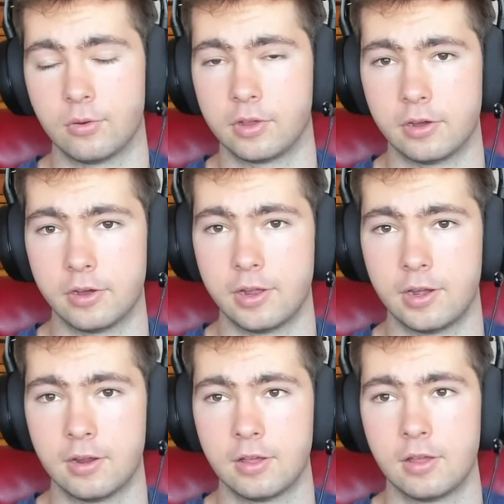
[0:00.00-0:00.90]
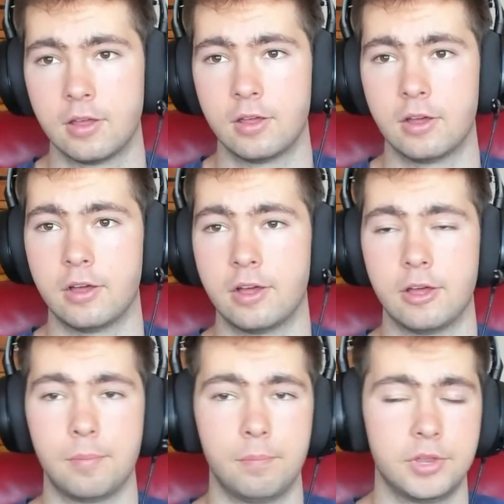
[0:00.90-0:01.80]
on,
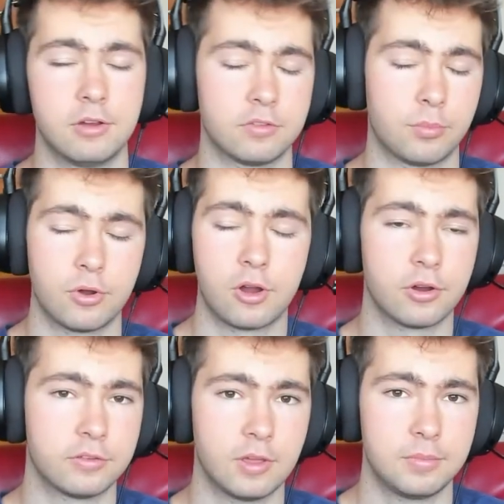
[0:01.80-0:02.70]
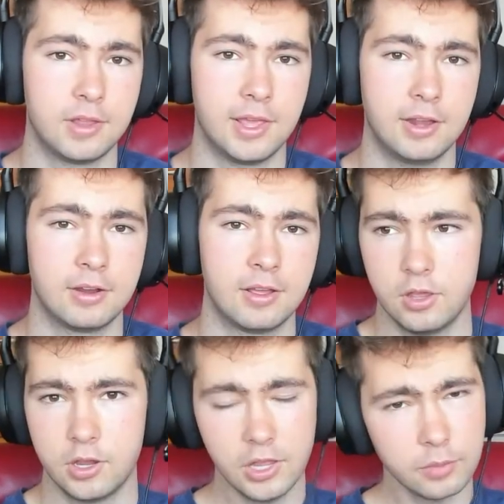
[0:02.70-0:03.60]
here's a progress update.
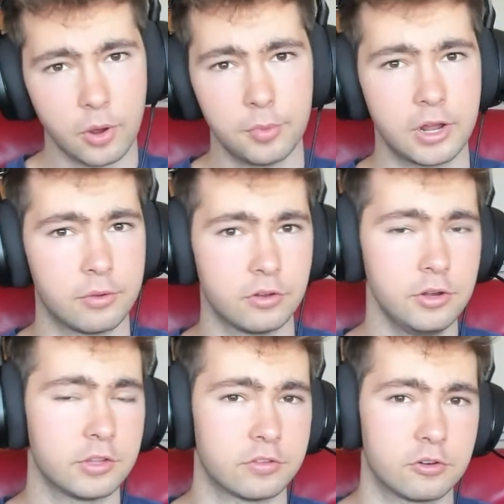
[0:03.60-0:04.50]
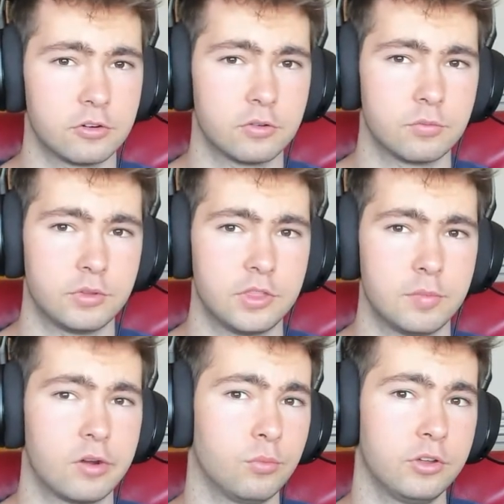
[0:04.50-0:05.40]
And at the moment, I was already concerned with the
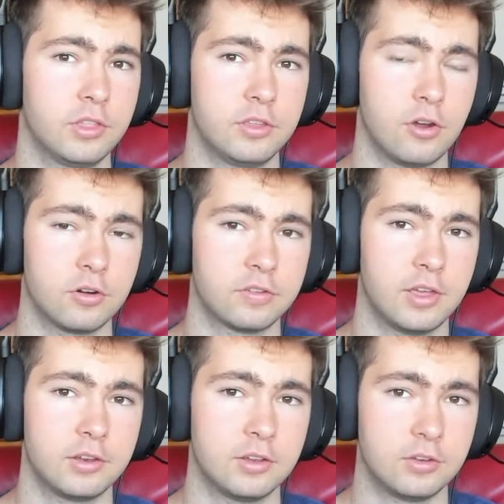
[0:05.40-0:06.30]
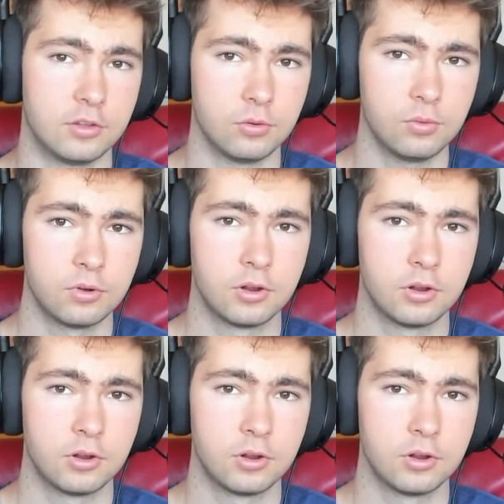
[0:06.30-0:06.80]
amount of work that the artist had to do.